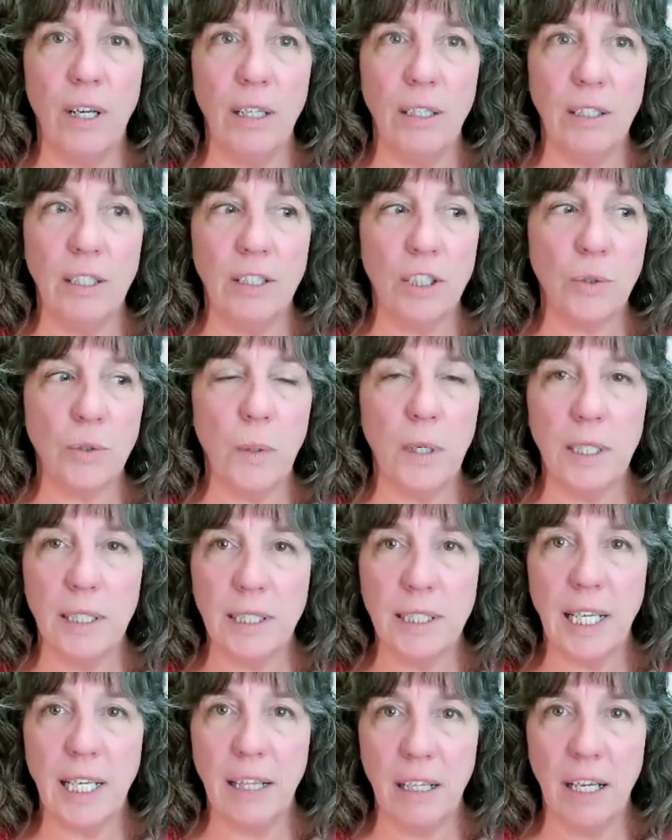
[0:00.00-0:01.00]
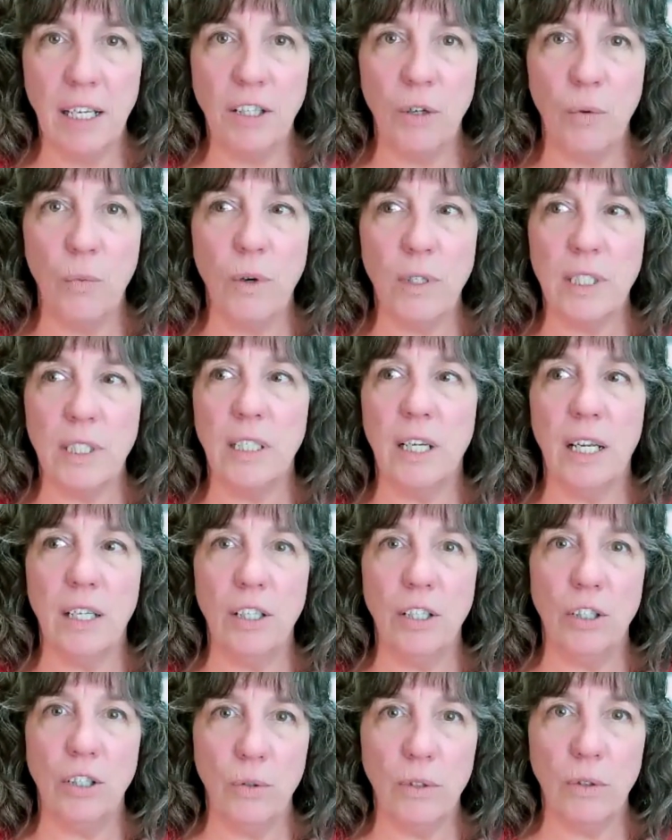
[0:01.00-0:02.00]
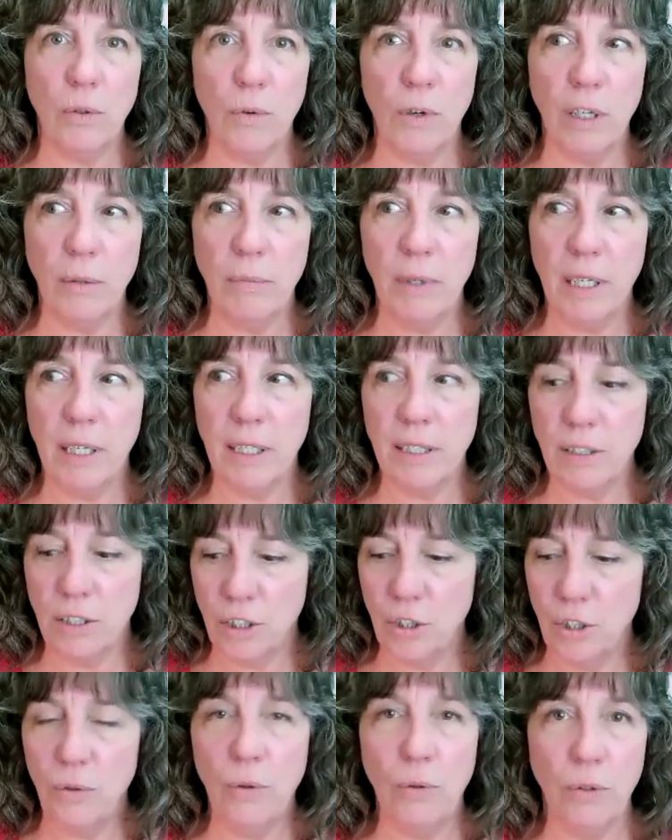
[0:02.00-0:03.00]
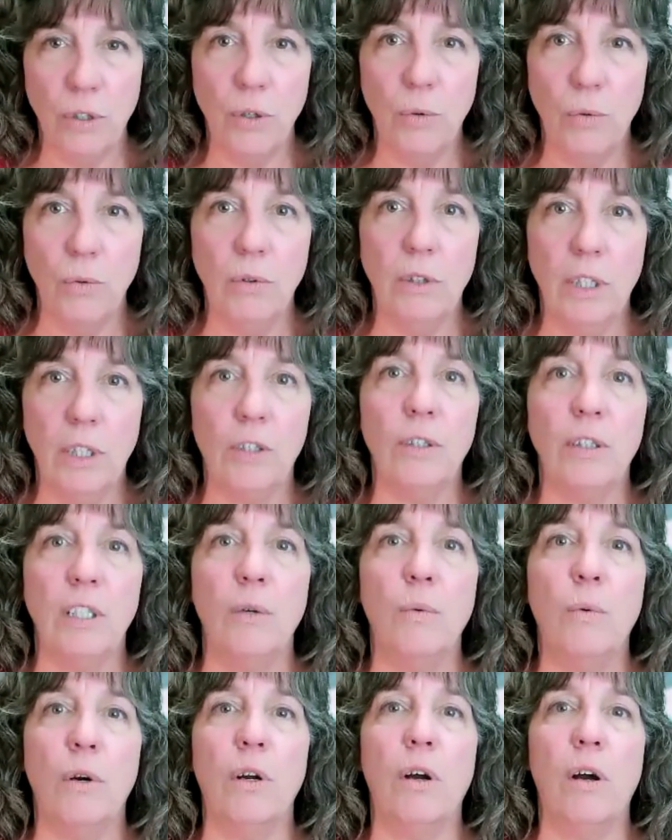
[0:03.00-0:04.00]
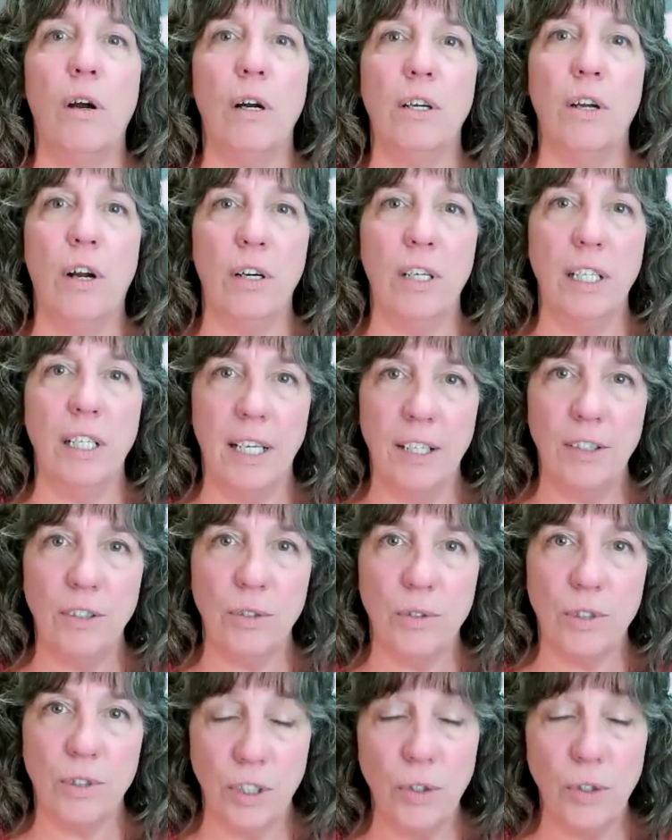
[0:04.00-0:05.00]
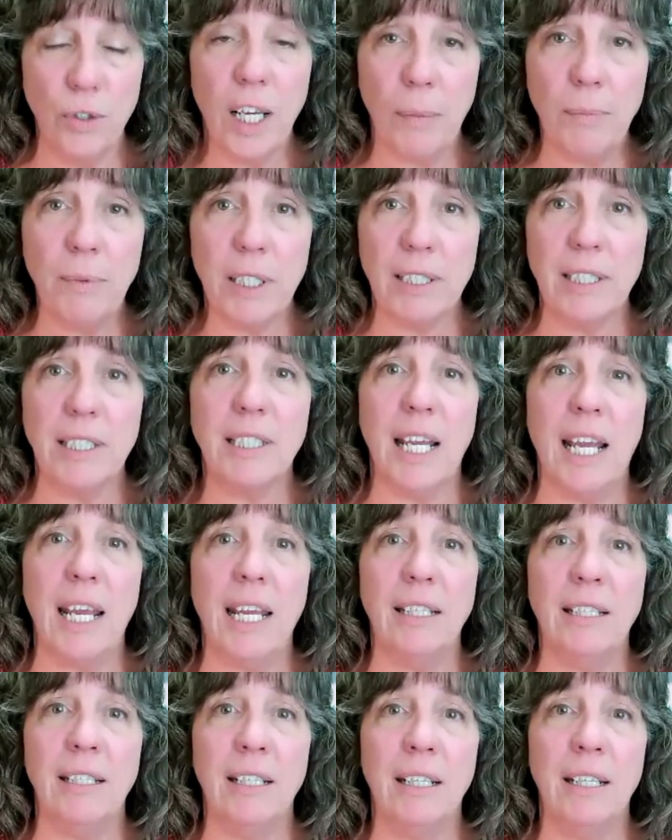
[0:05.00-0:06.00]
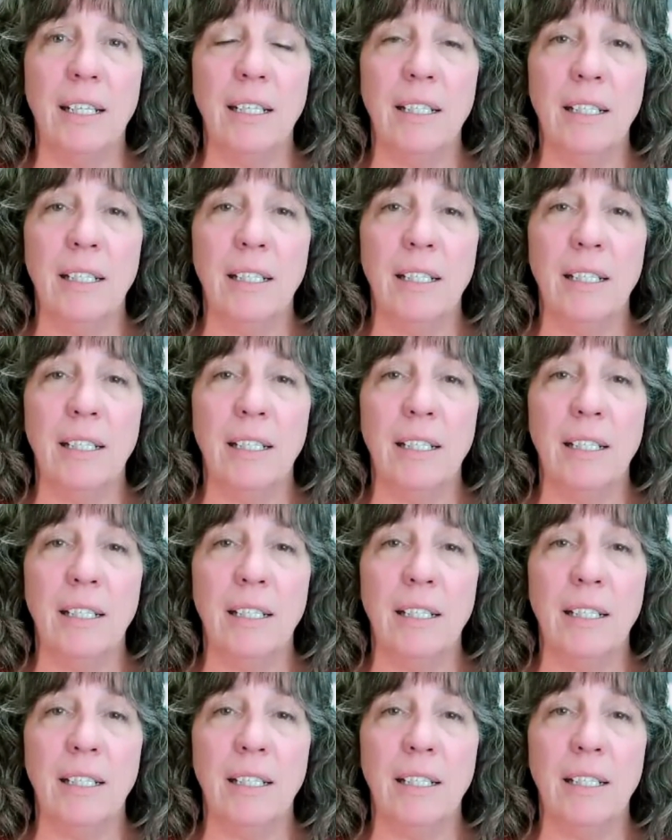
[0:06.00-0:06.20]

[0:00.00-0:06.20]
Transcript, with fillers: I just wanted to say thank you once again to you and Lori because you you literally were our guardian angels and you kept us sane."